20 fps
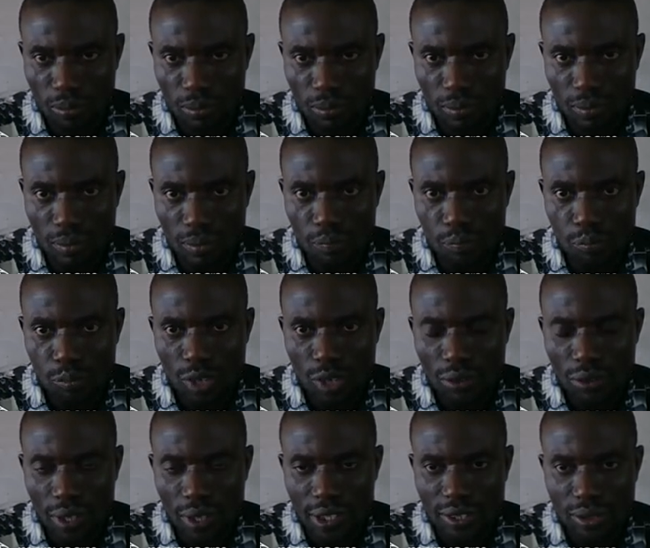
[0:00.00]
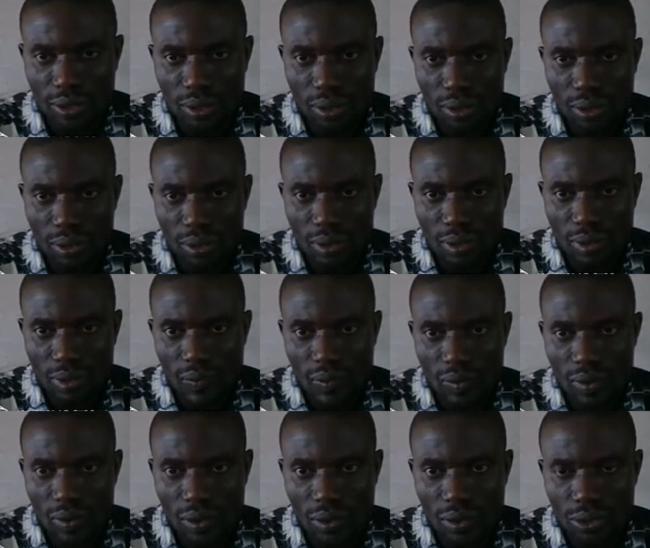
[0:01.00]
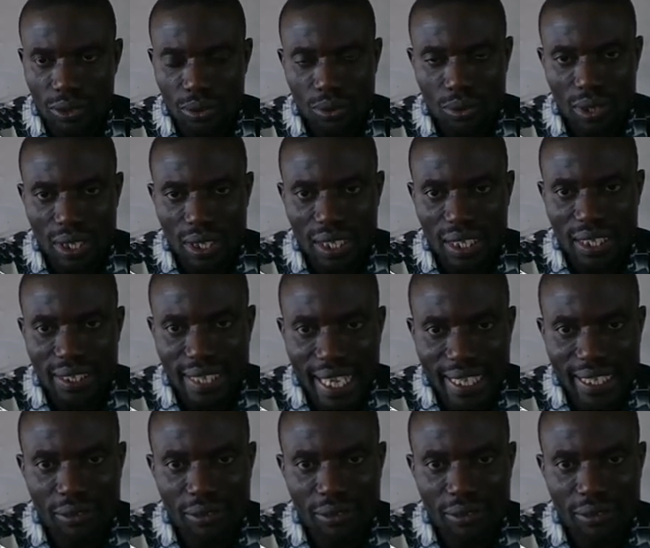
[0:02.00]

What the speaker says: Resistor. So in a circuit,